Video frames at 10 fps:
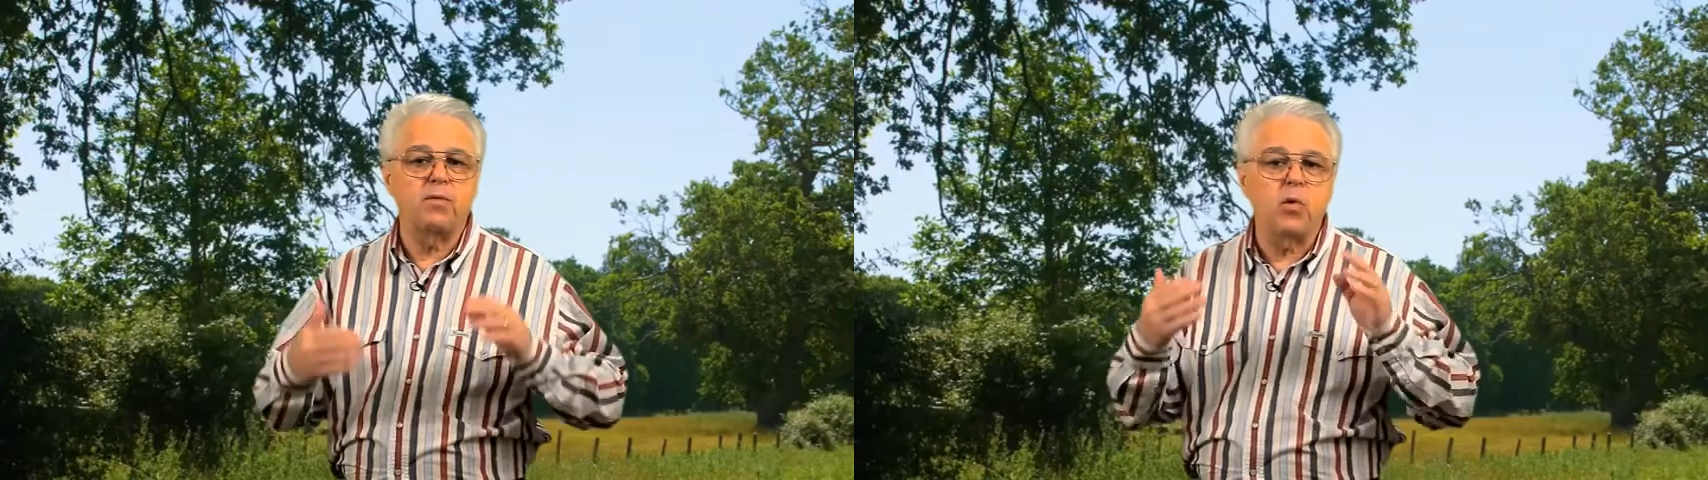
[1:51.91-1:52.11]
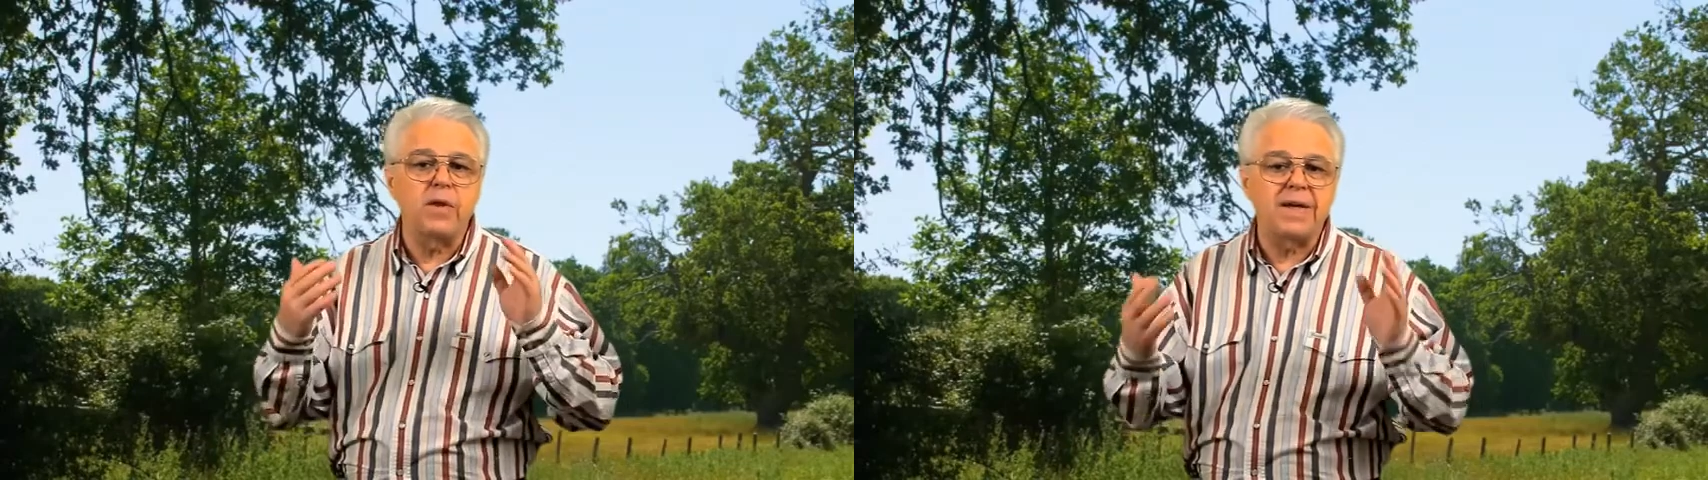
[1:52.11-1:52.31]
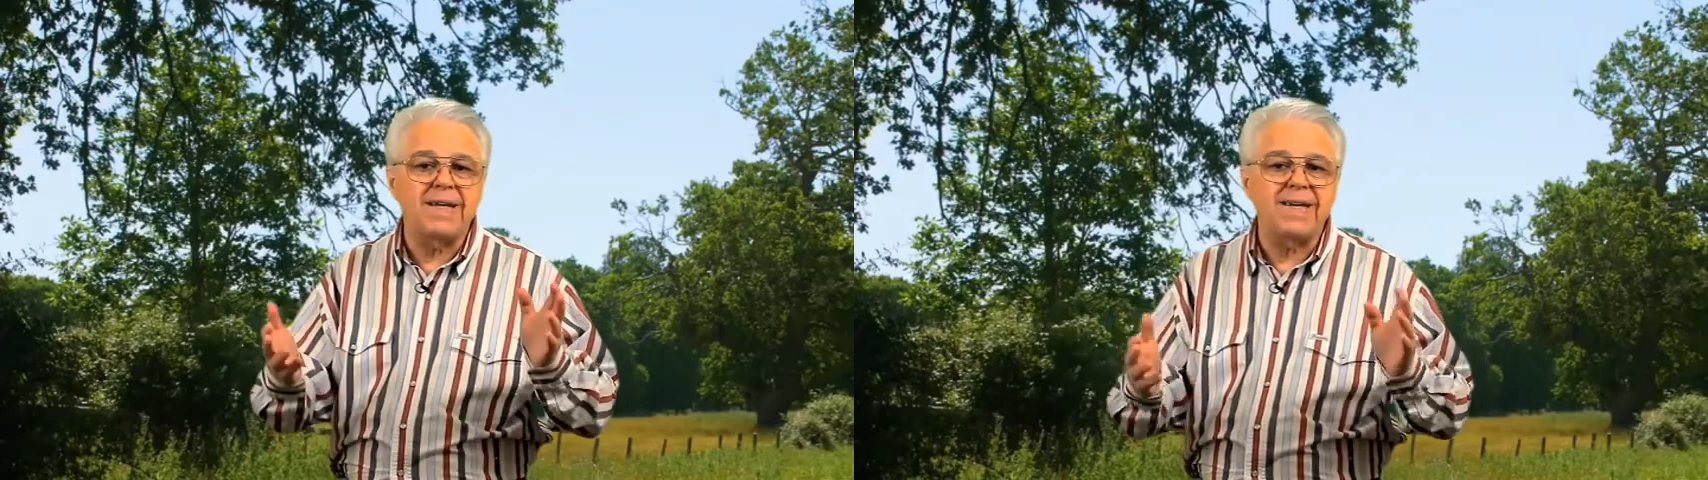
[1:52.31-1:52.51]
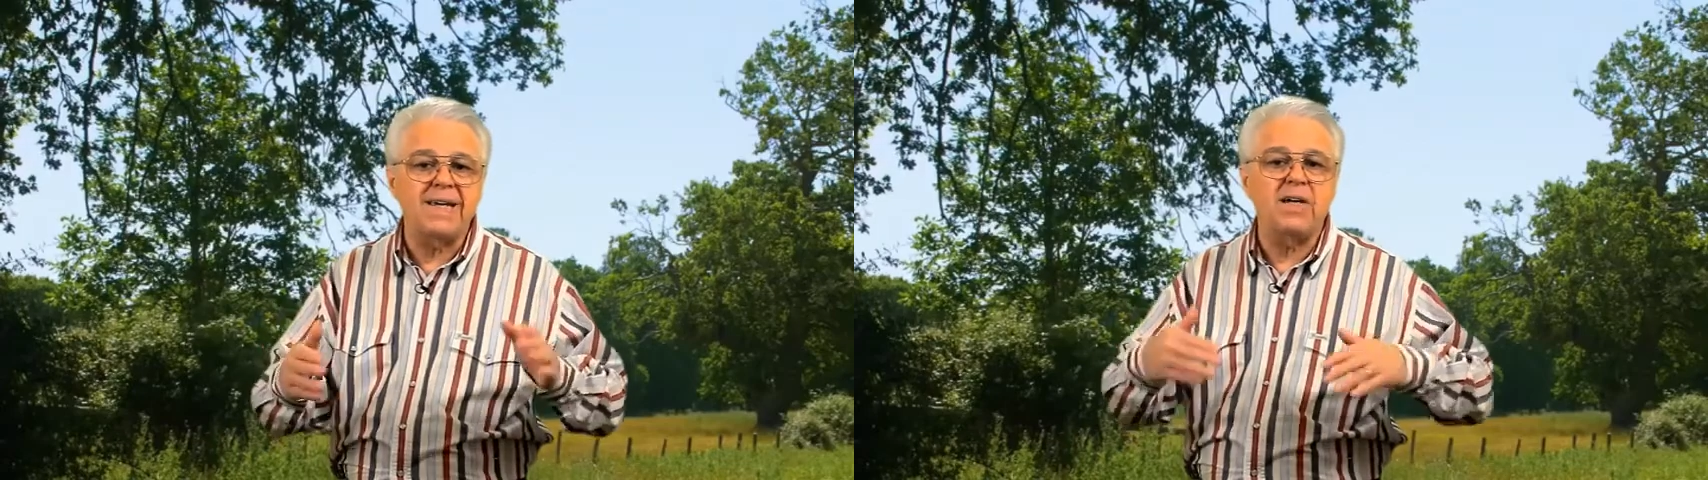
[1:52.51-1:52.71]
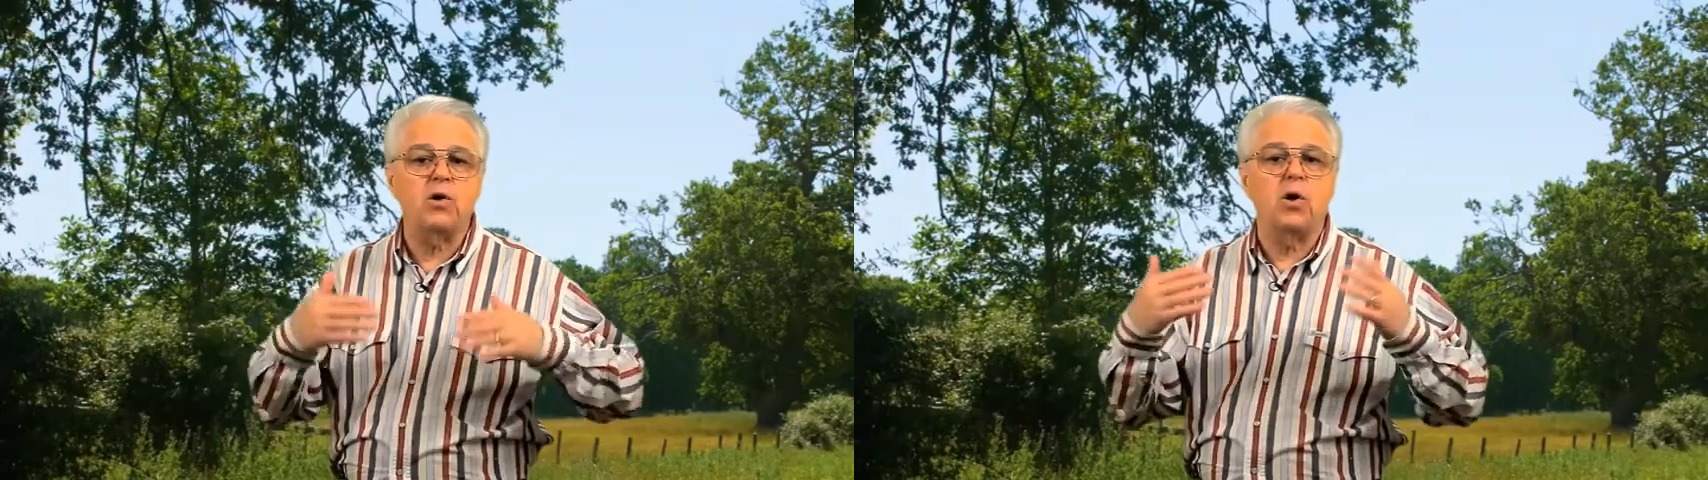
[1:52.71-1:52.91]
before the
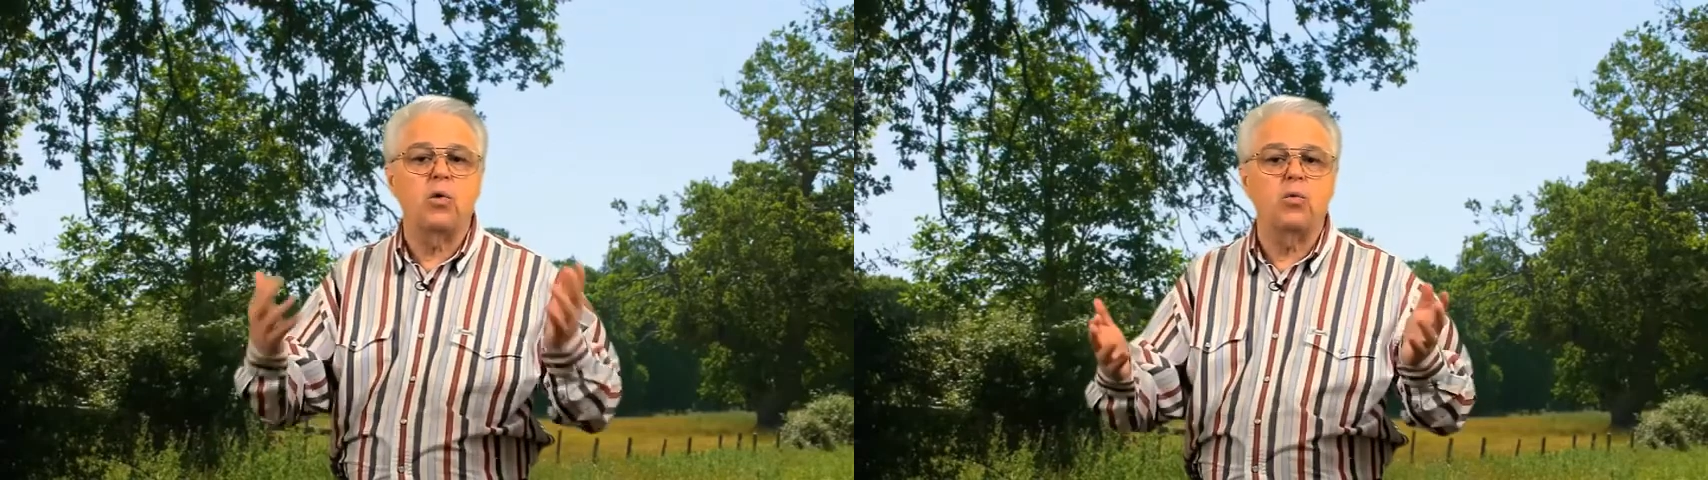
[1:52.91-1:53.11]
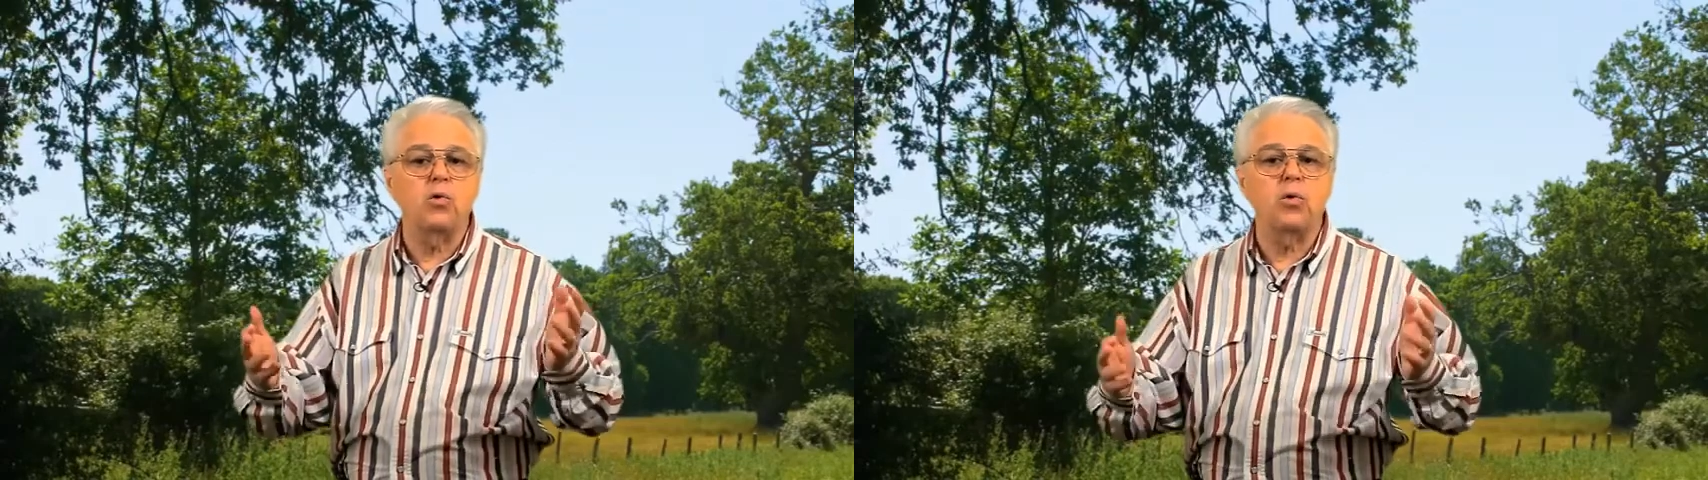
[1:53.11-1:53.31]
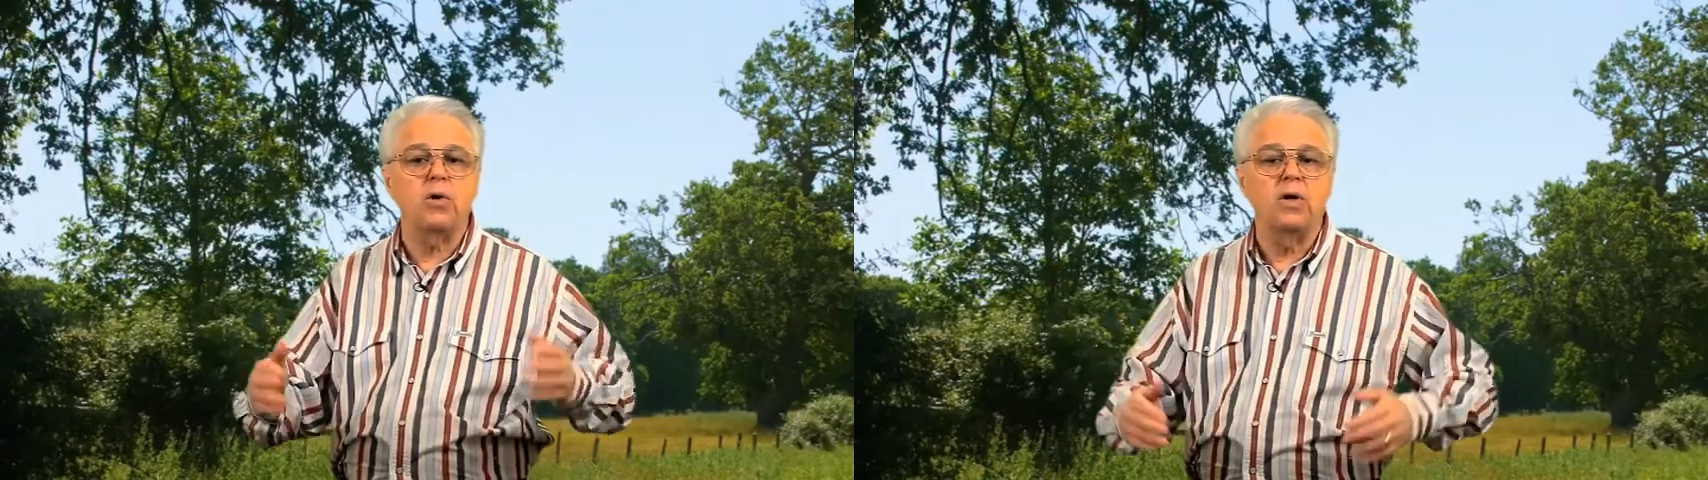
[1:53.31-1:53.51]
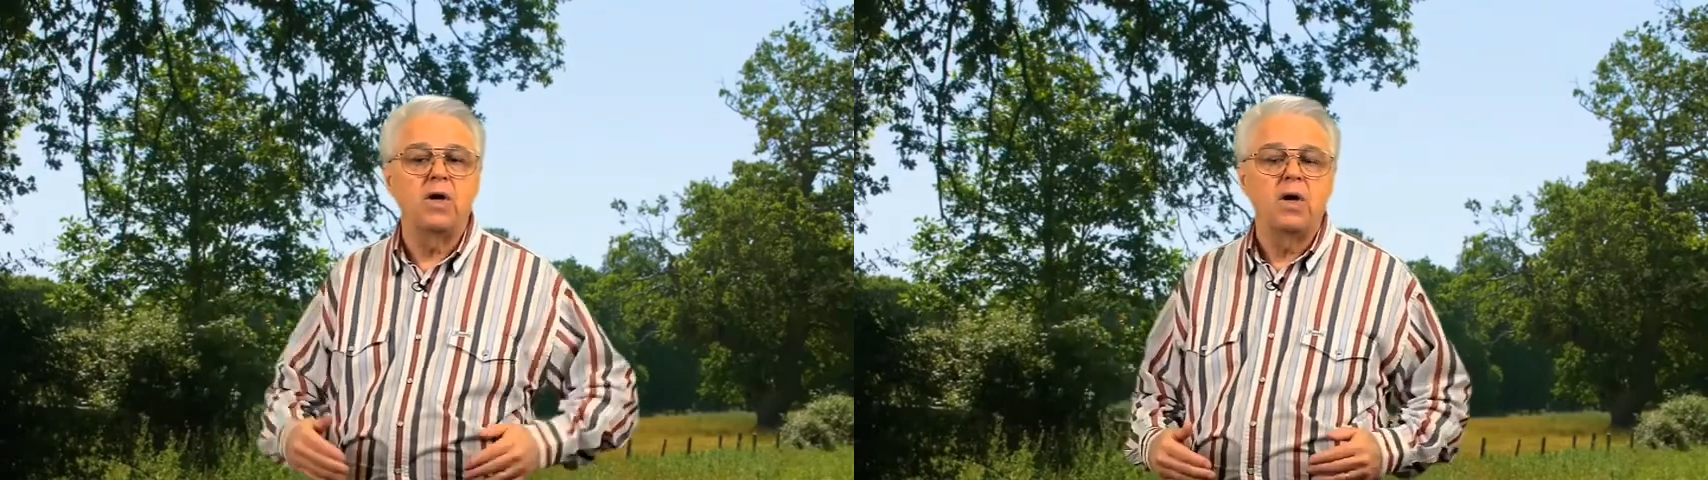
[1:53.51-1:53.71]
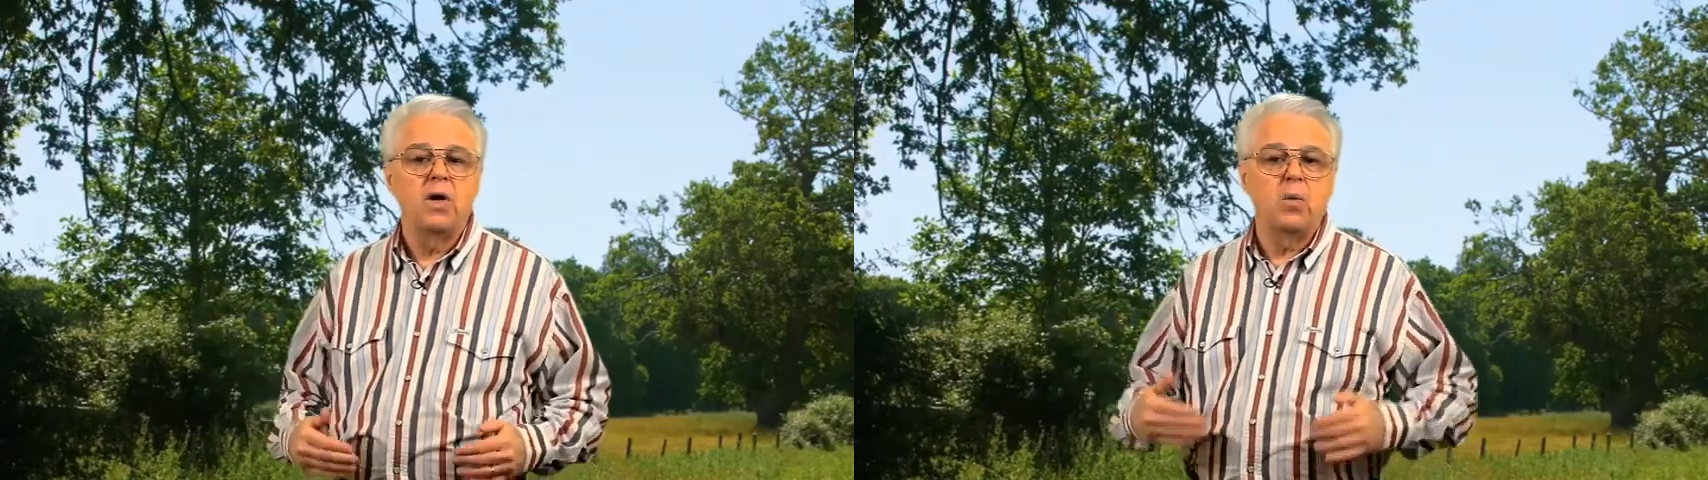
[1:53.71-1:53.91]
king or a ruler,